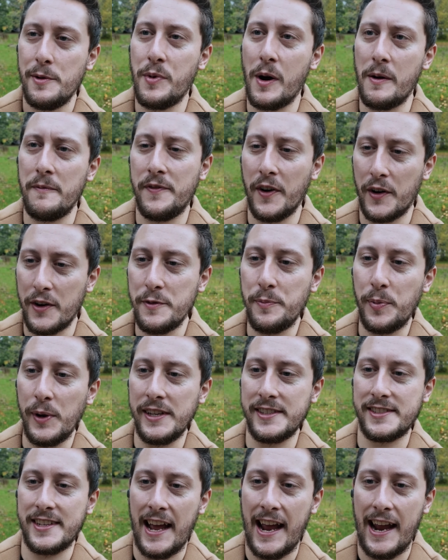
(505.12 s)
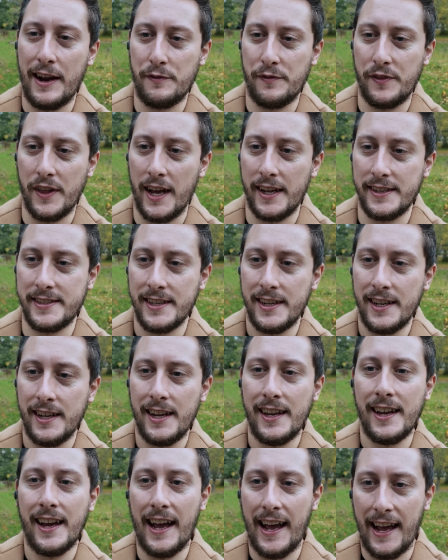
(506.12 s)
but I'm very pleased to have that
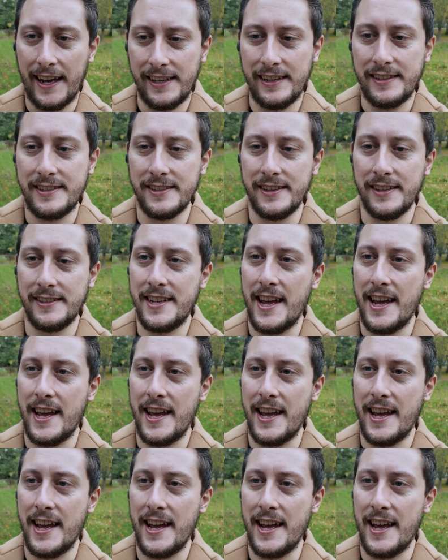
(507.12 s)
added to the